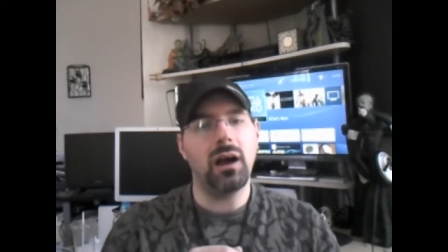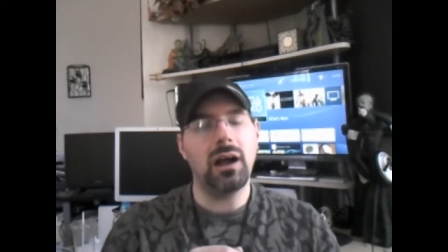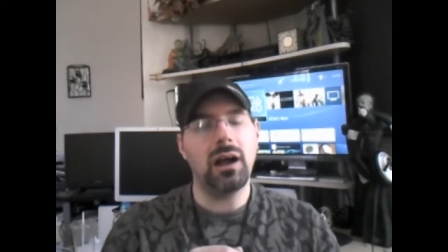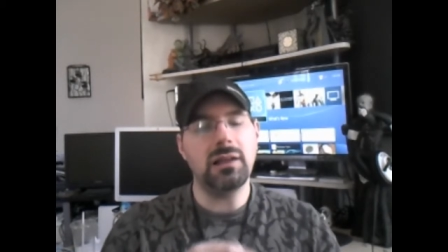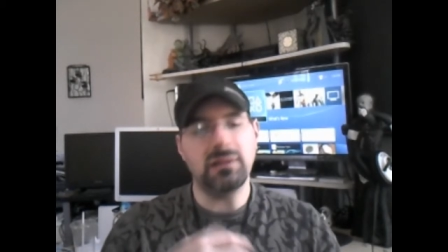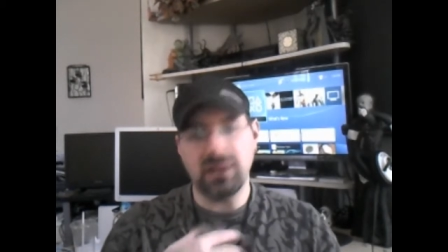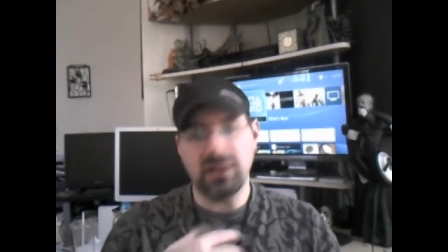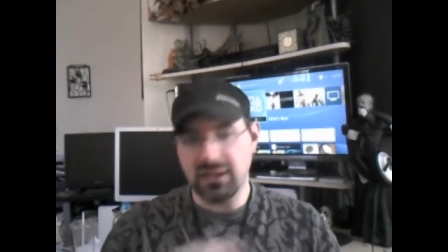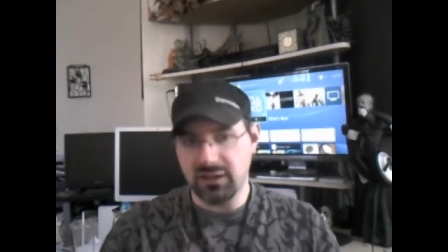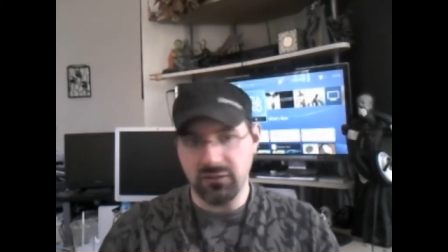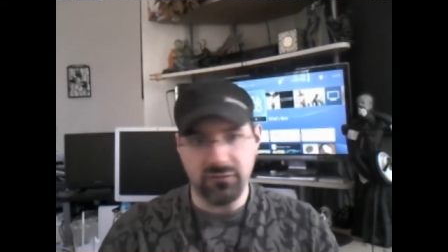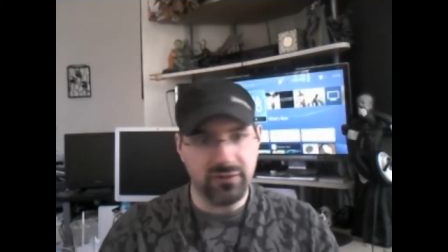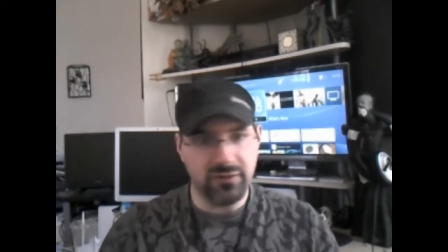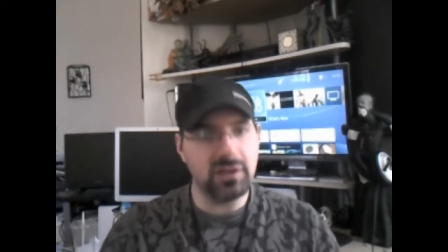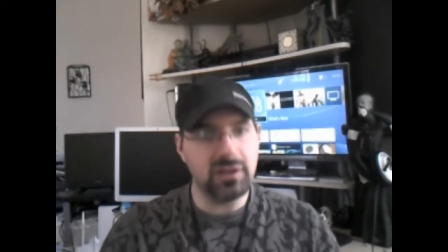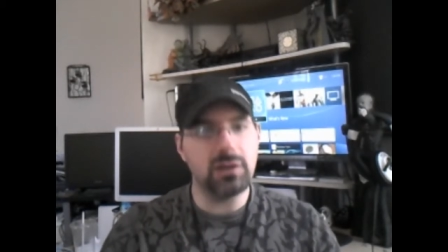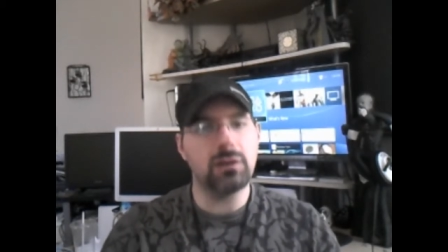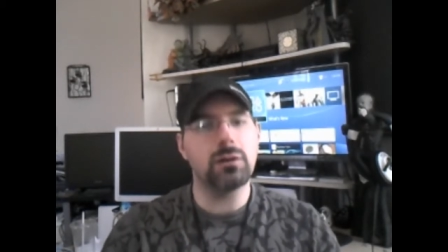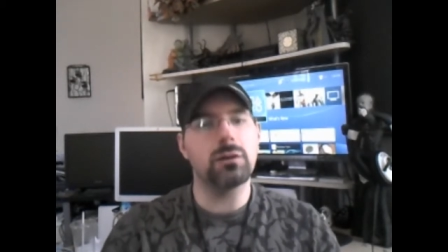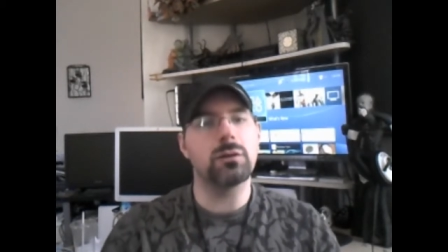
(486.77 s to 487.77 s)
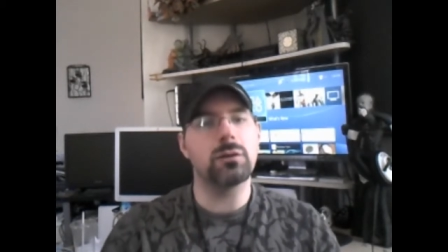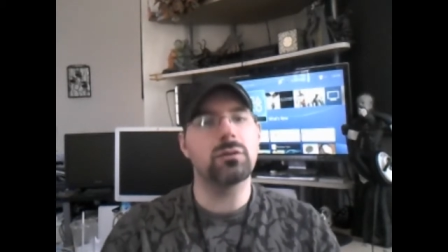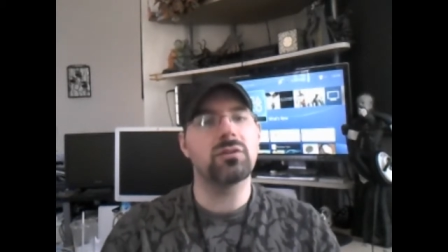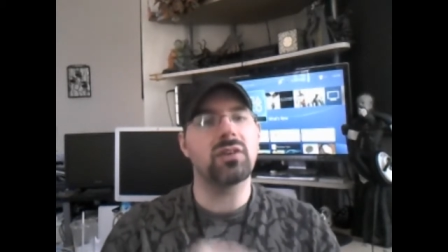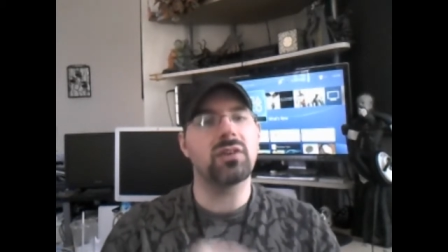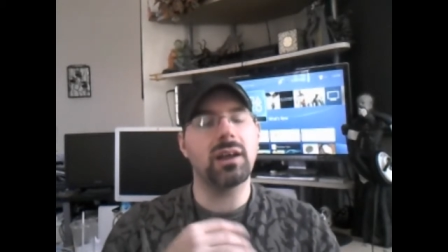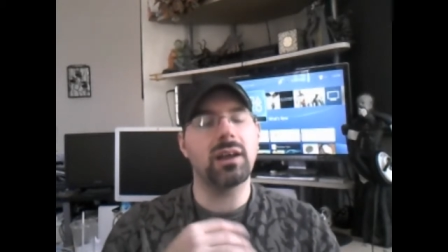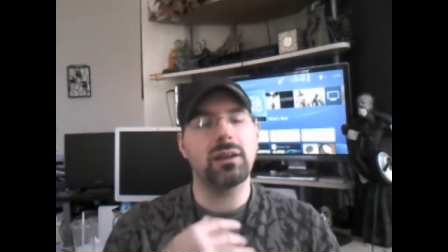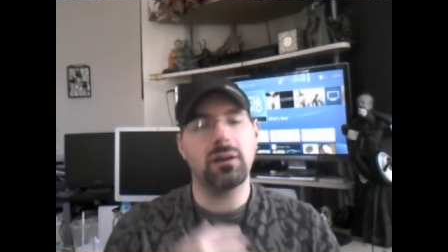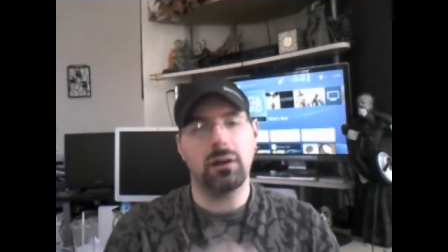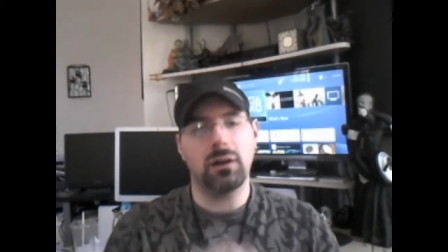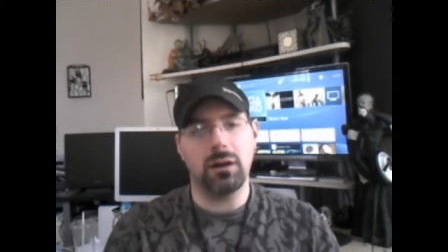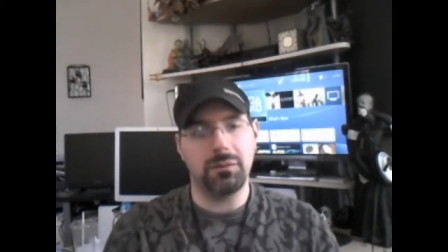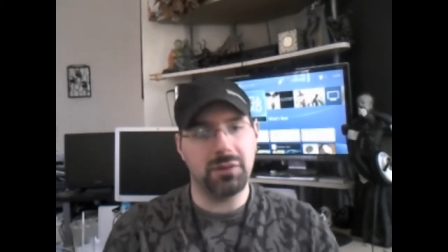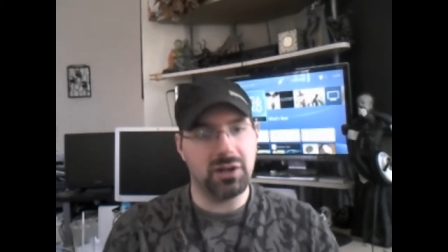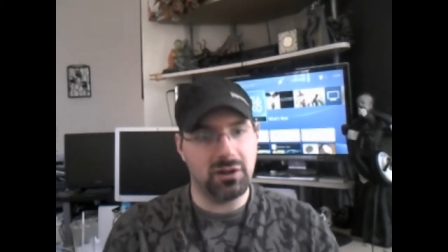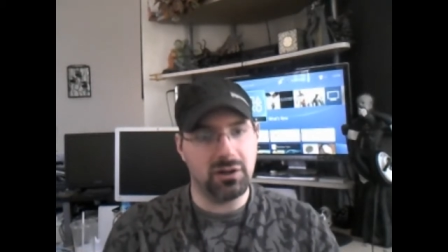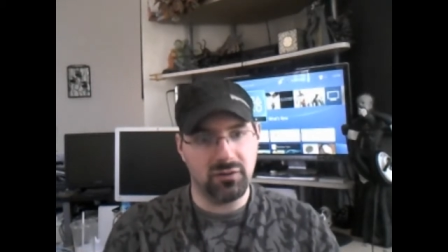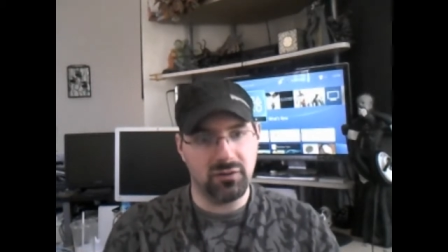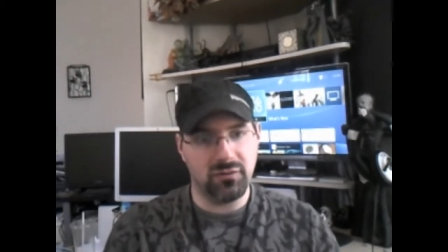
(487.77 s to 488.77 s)
I like your videos. I
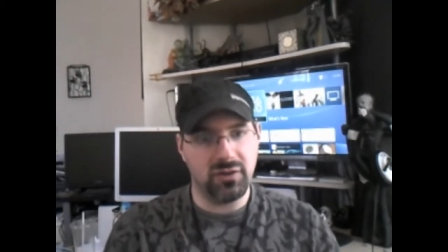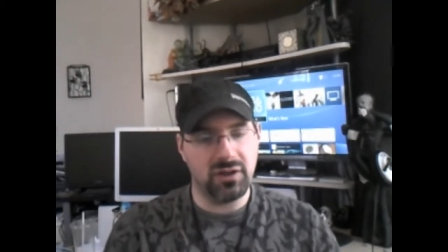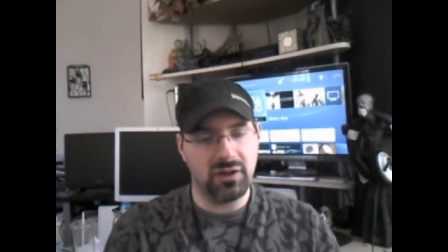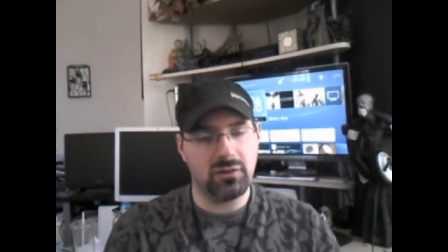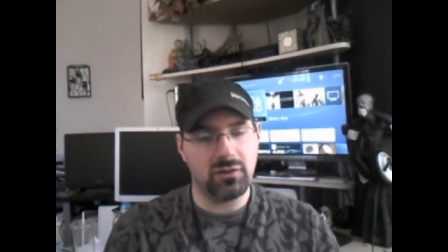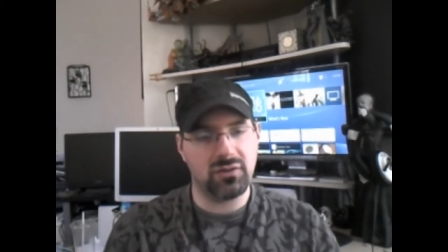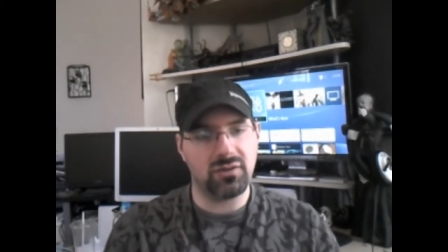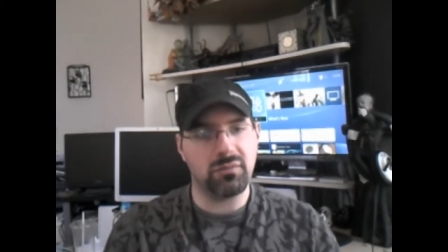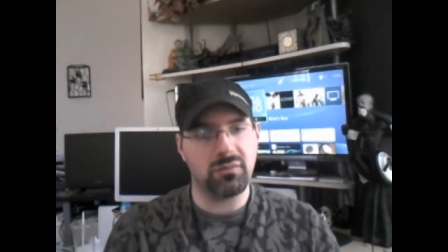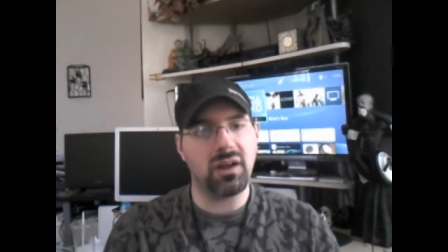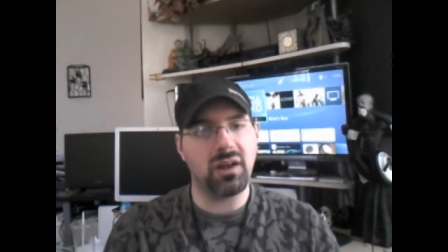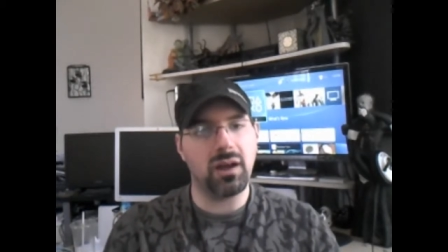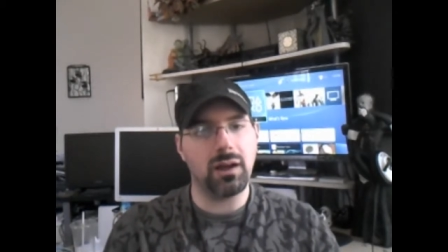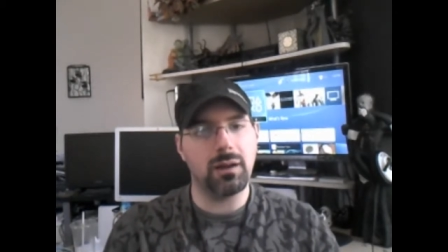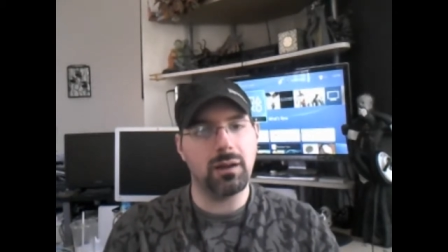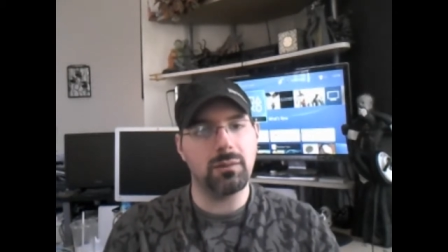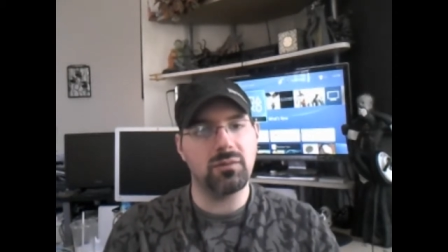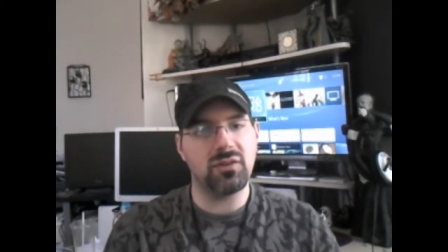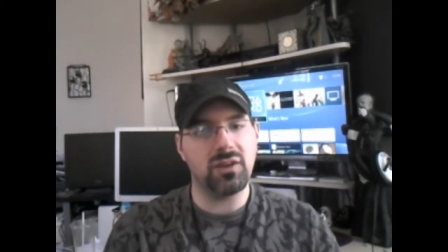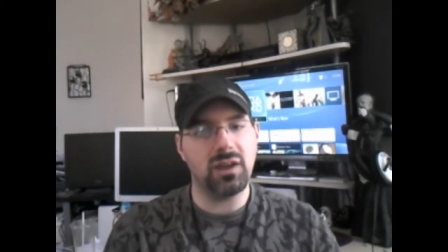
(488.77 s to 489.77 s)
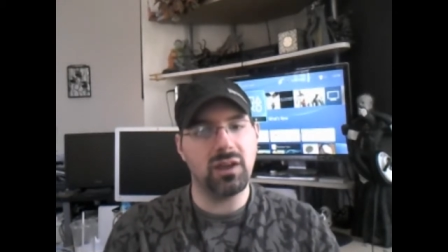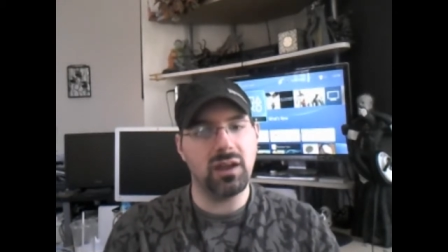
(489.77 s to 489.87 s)
comment on your videos sometimes,